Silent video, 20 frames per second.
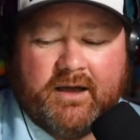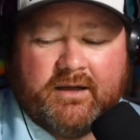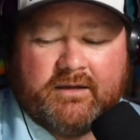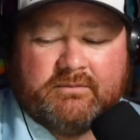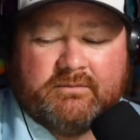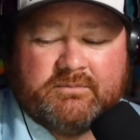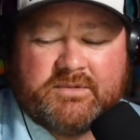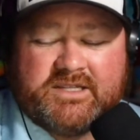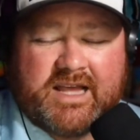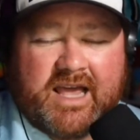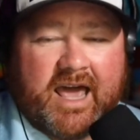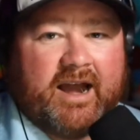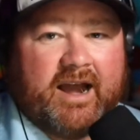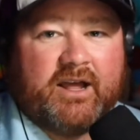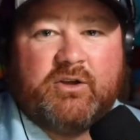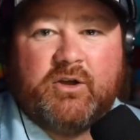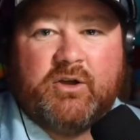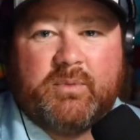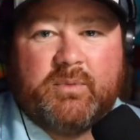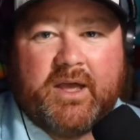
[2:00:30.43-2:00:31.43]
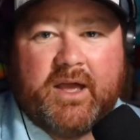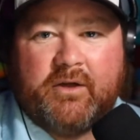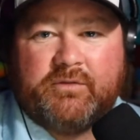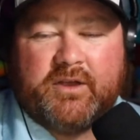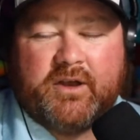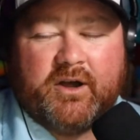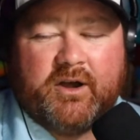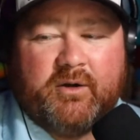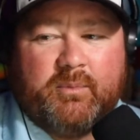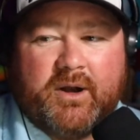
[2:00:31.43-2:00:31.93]
Sad I couldn't be out
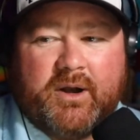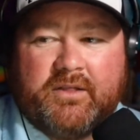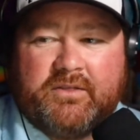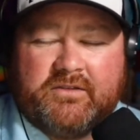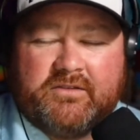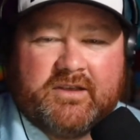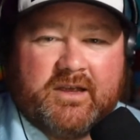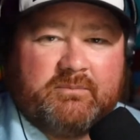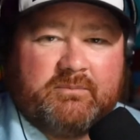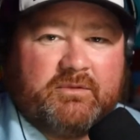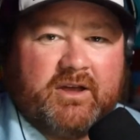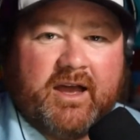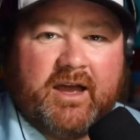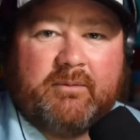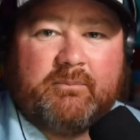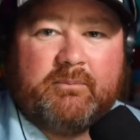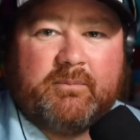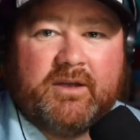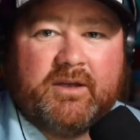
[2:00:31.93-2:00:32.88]
there, but at the same time,